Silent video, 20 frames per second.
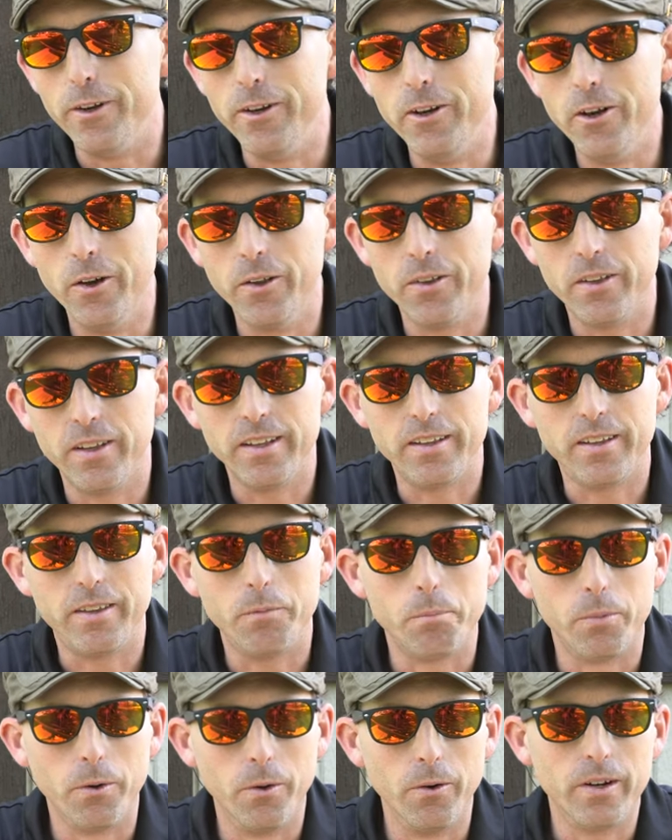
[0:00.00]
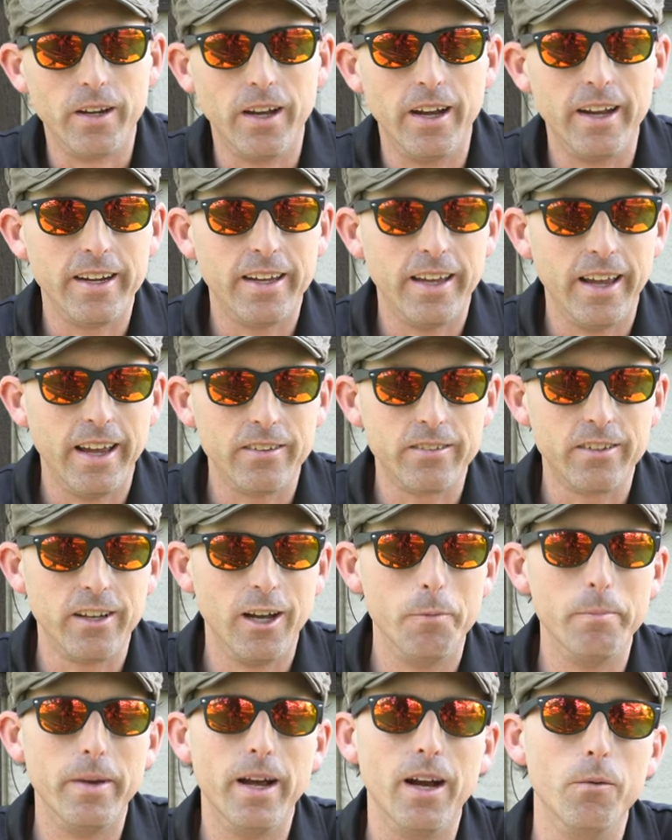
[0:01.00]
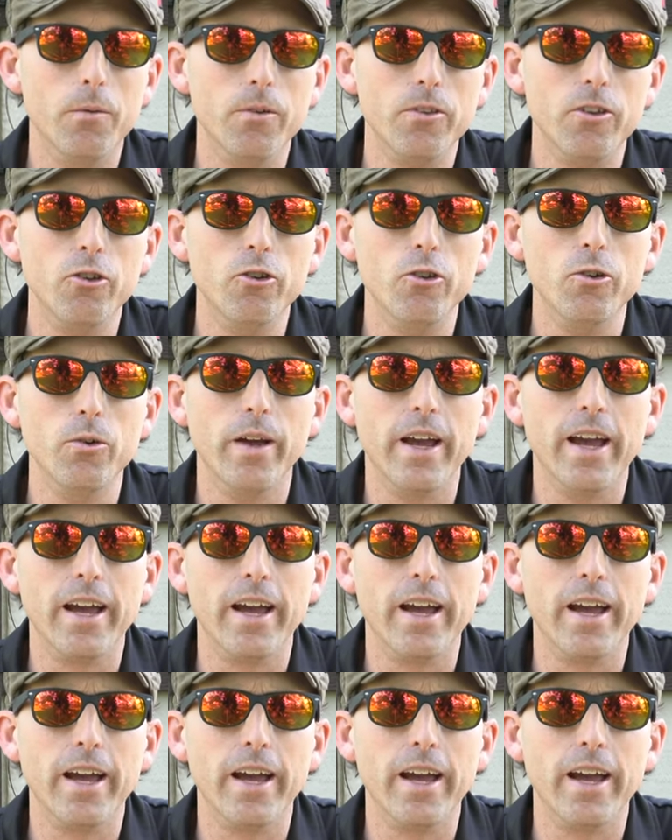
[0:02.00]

we know that Brocock has come out with a new